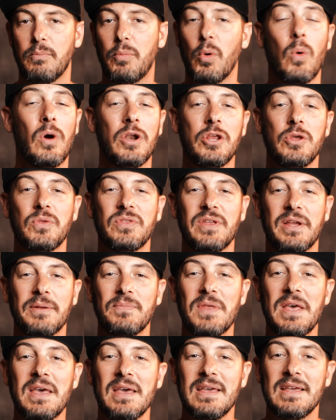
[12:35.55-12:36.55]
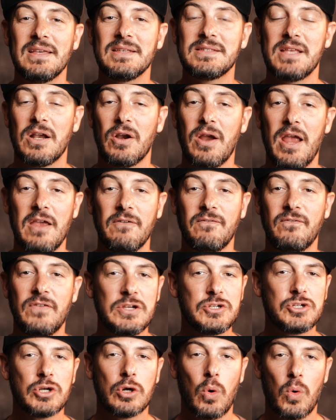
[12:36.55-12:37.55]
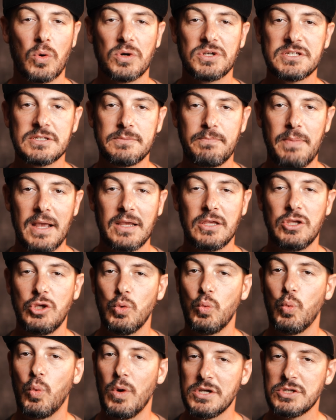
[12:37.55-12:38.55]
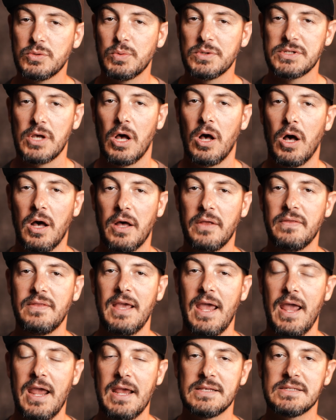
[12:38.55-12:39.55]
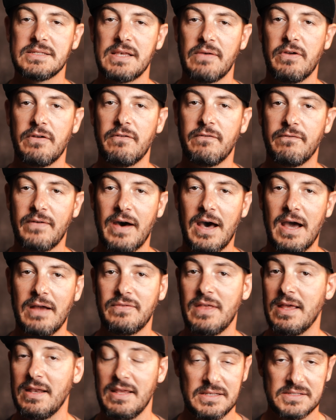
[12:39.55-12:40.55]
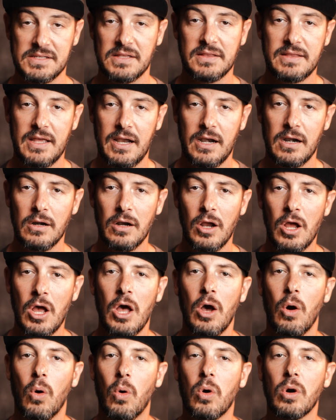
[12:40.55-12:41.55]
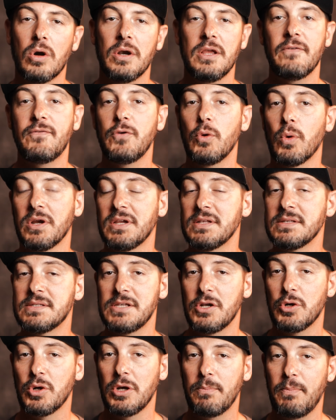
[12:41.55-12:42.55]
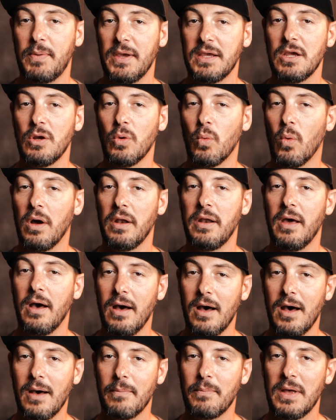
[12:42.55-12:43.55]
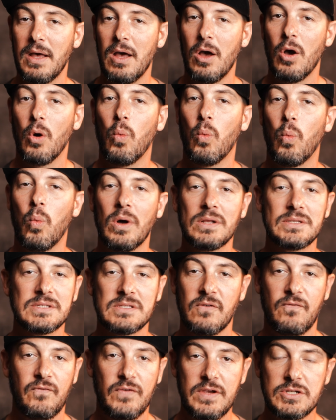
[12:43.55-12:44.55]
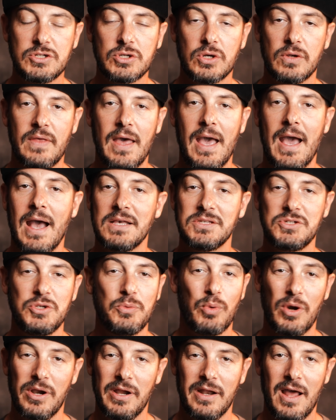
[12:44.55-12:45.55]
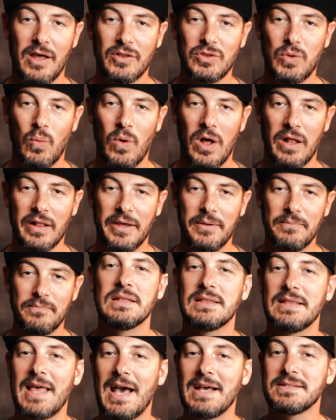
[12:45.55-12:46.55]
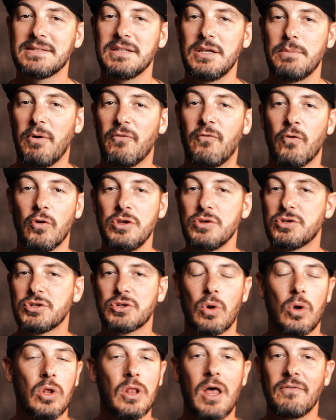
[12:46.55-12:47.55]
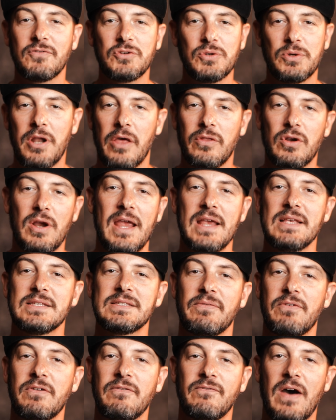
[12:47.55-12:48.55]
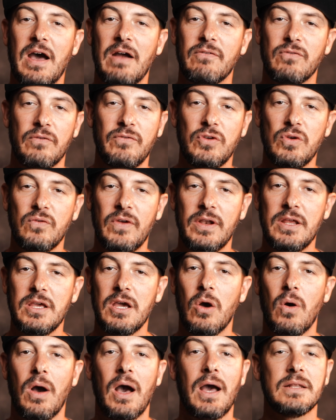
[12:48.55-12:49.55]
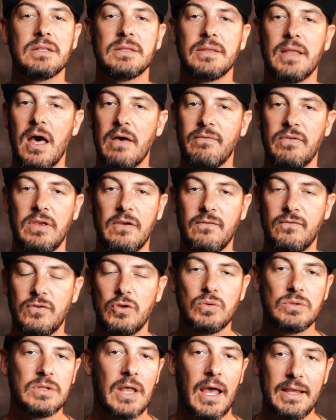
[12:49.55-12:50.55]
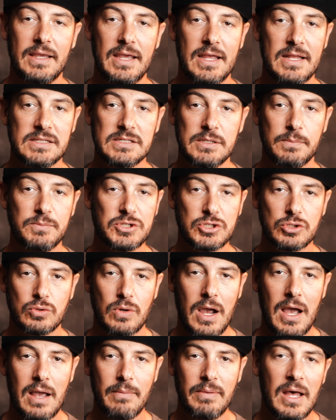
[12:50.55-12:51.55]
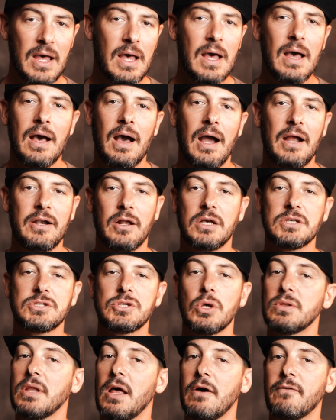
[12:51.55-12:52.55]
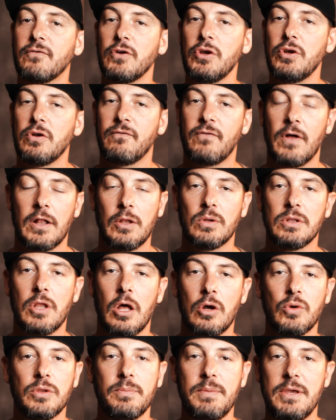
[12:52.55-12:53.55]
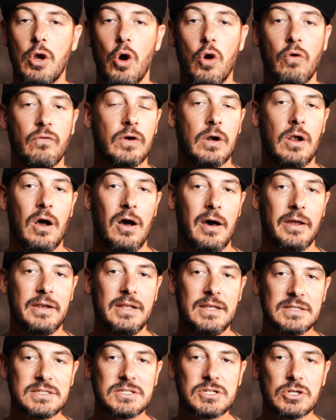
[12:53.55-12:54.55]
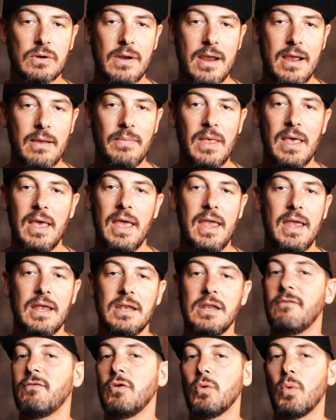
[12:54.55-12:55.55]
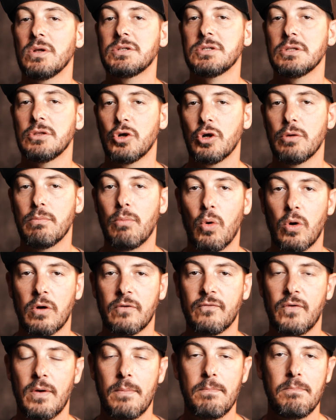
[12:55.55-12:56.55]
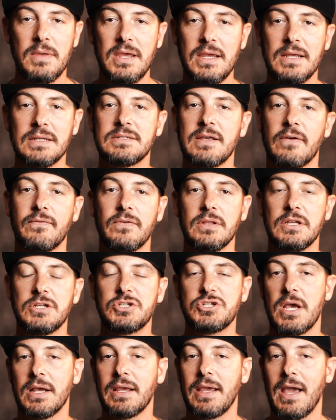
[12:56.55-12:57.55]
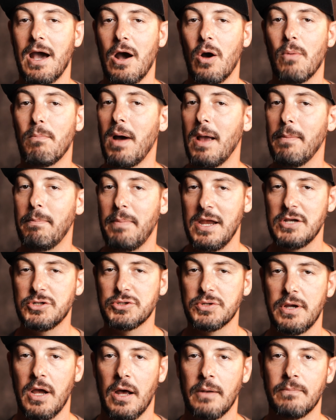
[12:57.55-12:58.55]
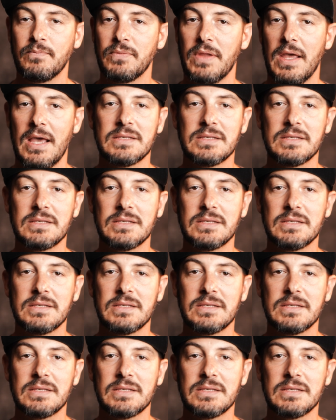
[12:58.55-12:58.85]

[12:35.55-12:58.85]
But what do you think? Is there a feature or spec you wish was on the A7V that isn't there? Or if you are considering picking one up, what's the feature that has you bringing out the wallet? Lastly, before you scroll off to another A7V review video, I'd love if you'd like and subscribe. I'd also love for you to follow along with me over on Instagram. And if you want to learn more from me, definitely check out my Patreon.